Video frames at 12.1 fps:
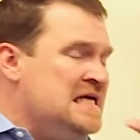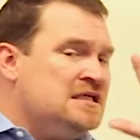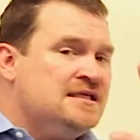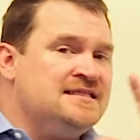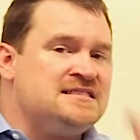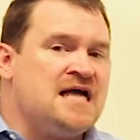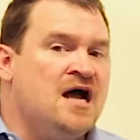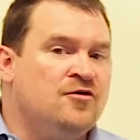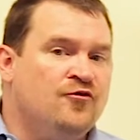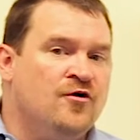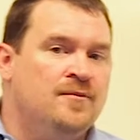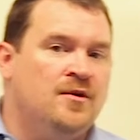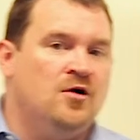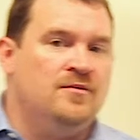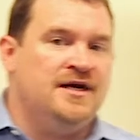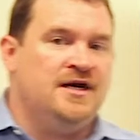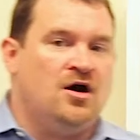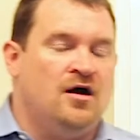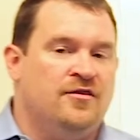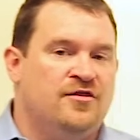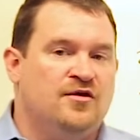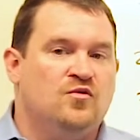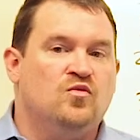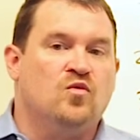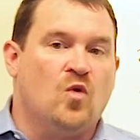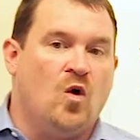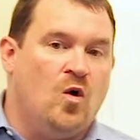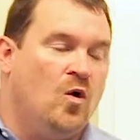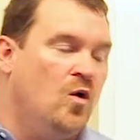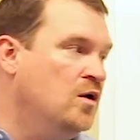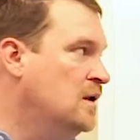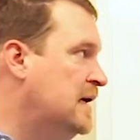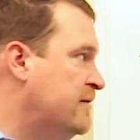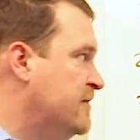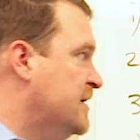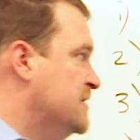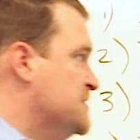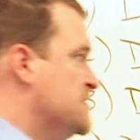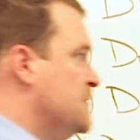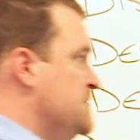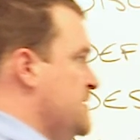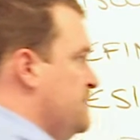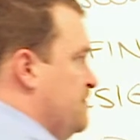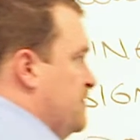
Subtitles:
Let's talk for a moment on the role of a consultant.